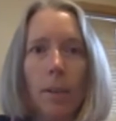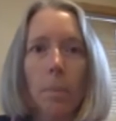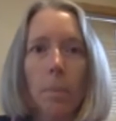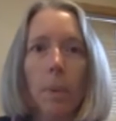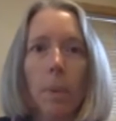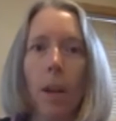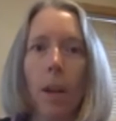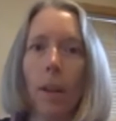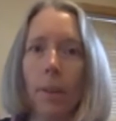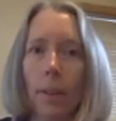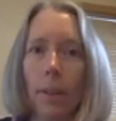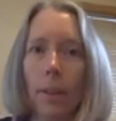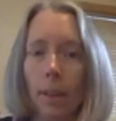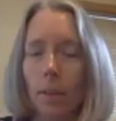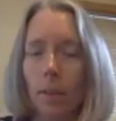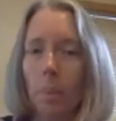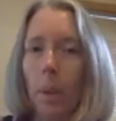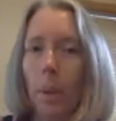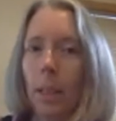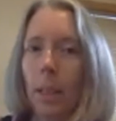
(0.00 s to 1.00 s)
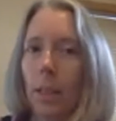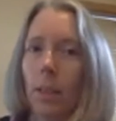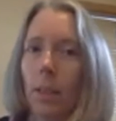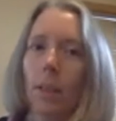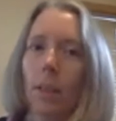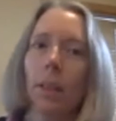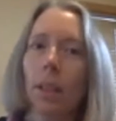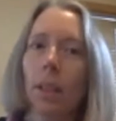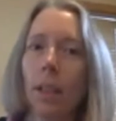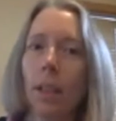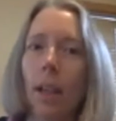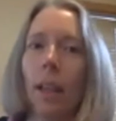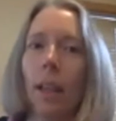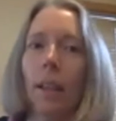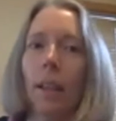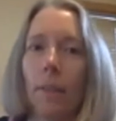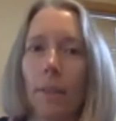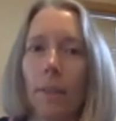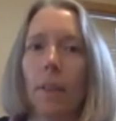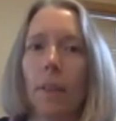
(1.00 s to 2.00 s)
but all the other parts are there kind
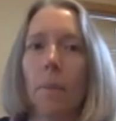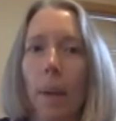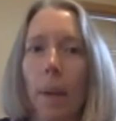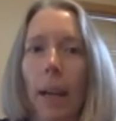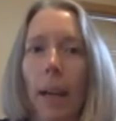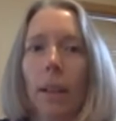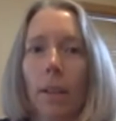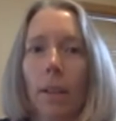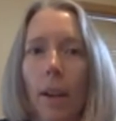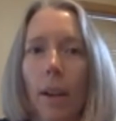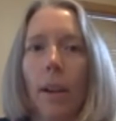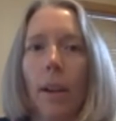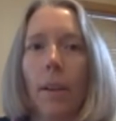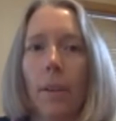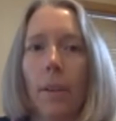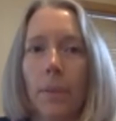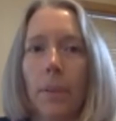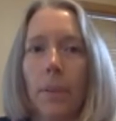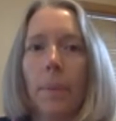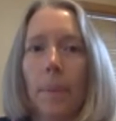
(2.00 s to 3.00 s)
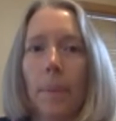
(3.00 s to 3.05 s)
of in the background